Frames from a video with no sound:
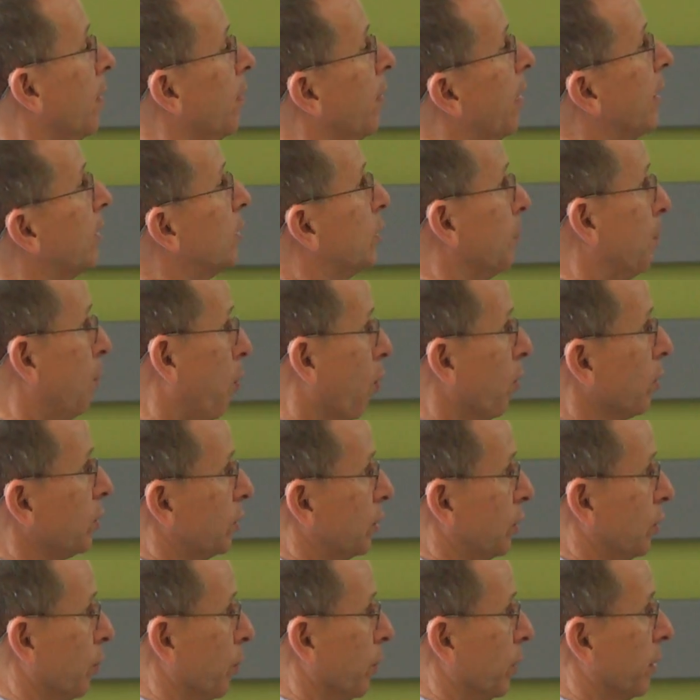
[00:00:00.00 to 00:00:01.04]
that
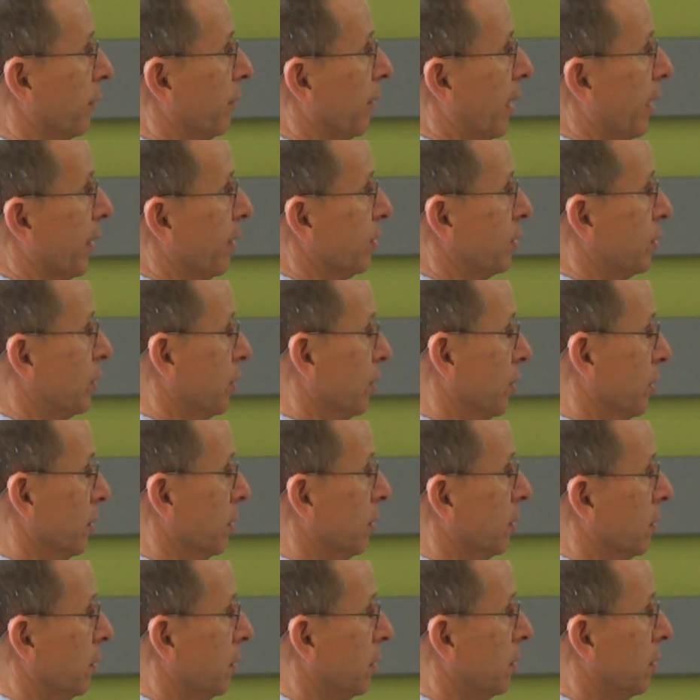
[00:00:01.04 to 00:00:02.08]
supports the work of I R C,
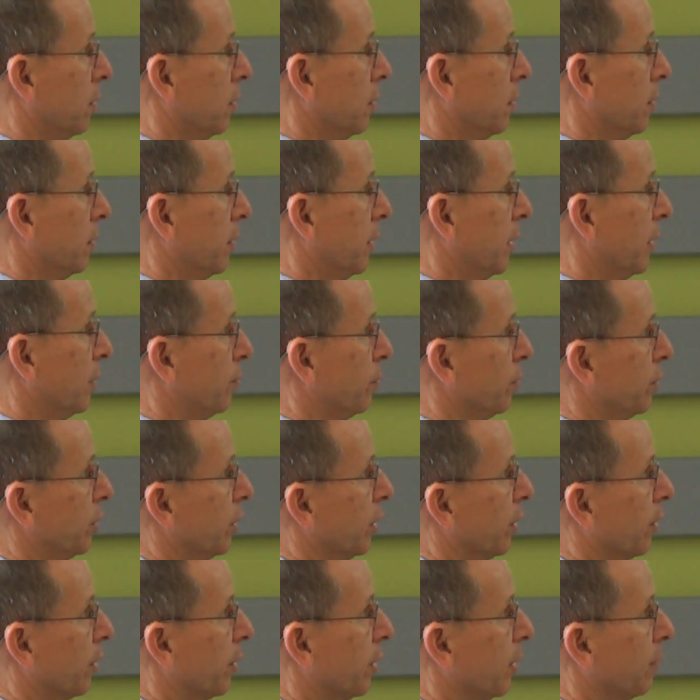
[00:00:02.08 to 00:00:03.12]
that's where
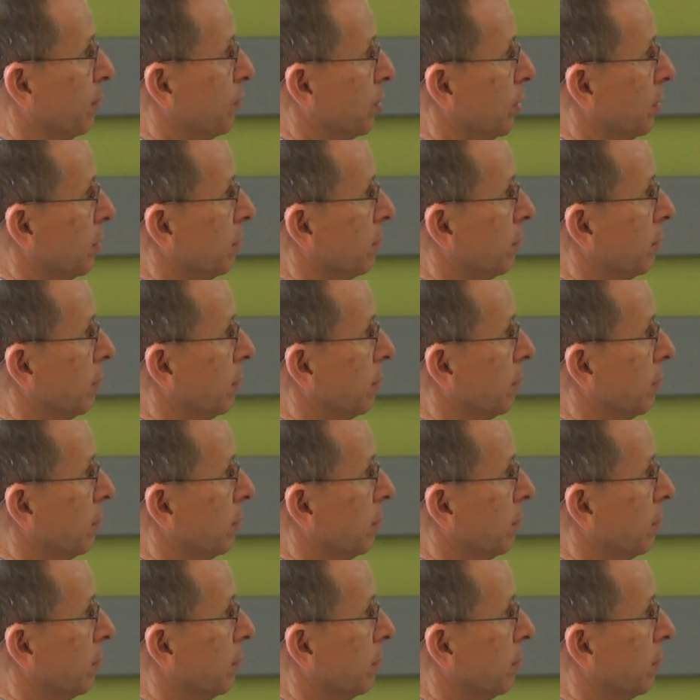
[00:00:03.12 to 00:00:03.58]
GenR comes in?